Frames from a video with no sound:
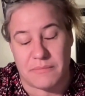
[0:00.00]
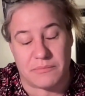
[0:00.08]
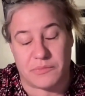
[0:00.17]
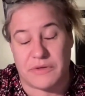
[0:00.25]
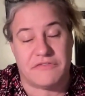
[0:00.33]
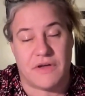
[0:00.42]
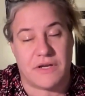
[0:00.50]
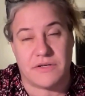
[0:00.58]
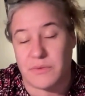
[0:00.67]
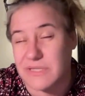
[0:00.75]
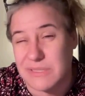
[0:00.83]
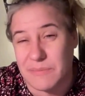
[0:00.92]
refund
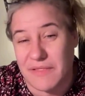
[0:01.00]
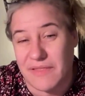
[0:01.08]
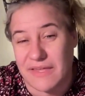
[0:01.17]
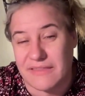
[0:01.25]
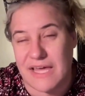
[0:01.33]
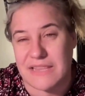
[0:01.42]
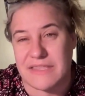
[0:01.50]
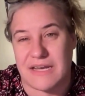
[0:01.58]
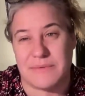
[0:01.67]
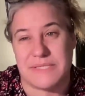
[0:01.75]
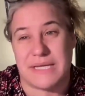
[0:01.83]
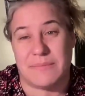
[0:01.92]
or something like that, that I
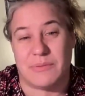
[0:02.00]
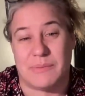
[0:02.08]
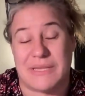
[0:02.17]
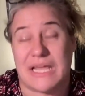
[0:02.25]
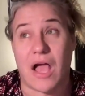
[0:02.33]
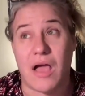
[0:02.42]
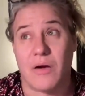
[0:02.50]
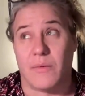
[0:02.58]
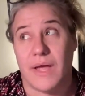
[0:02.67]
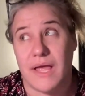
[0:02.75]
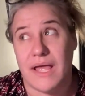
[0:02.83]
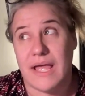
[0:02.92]
was able to be like, oh,
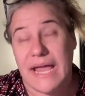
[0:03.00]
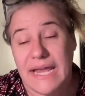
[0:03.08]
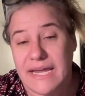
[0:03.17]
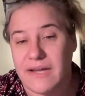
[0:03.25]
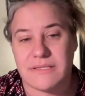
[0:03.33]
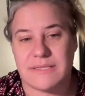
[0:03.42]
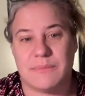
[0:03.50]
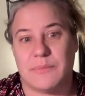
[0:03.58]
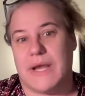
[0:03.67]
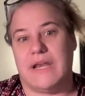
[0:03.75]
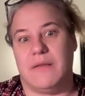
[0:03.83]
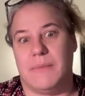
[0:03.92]
hey, here's some
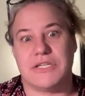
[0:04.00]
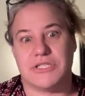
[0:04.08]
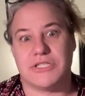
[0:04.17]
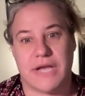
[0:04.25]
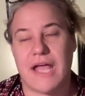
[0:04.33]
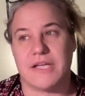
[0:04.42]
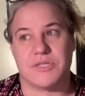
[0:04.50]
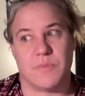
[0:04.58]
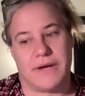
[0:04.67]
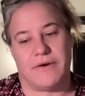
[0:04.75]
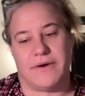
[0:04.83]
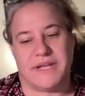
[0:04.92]
random extra cash.
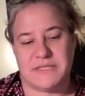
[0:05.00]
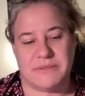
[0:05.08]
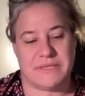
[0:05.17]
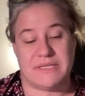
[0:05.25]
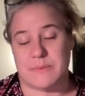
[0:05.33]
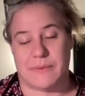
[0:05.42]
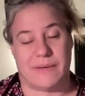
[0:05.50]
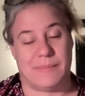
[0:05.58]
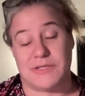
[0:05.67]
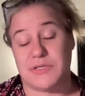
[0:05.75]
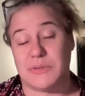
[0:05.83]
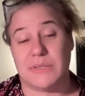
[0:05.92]
Why don't I do it this way?
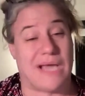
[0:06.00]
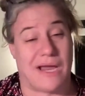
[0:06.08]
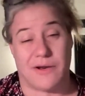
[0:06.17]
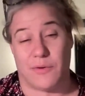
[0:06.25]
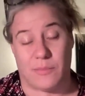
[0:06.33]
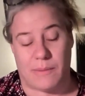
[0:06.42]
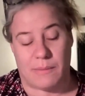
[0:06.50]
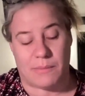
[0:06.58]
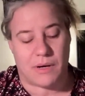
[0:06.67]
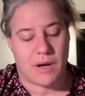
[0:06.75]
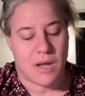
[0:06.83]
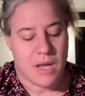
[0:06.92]
But truly, I don't
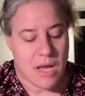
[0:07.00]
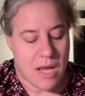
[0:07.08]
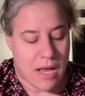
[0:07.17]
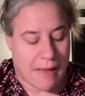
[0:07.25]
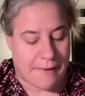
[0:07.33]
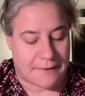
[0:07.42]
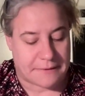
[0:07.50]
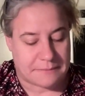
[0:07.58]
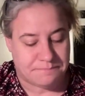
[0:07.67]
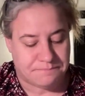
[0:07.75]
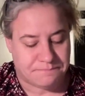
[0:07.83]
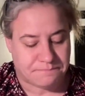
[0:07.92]
remember.
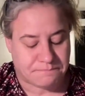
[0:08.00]
Um,